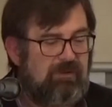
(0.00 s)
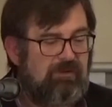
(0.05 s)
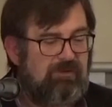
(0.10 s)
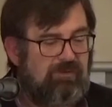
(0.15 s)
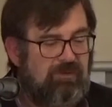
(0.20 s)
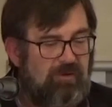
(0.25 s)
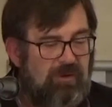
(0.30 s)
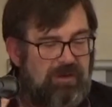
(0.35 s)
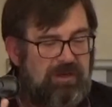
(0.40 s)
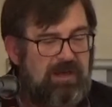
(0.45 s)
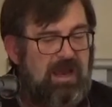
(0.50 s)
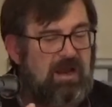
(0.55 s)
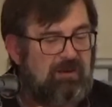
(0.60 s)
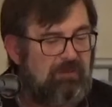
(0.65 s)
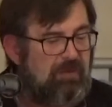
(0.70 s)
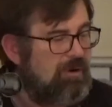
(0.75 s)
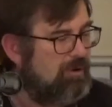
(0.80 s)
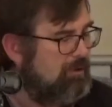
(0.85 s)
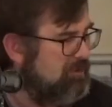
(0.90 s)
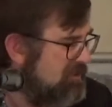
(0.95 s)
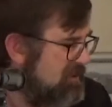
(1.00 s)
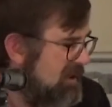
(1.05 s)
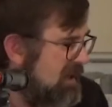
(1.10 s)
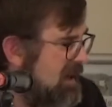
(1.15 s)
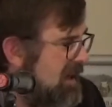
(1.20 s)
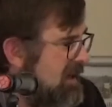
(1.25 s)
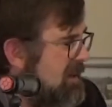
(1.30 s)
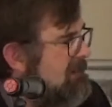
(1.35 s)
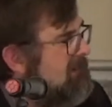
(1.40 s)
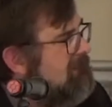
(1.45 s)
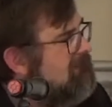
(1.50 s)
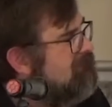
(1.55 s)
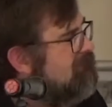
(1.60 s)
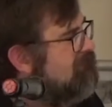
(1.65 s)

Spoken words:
So in our own day,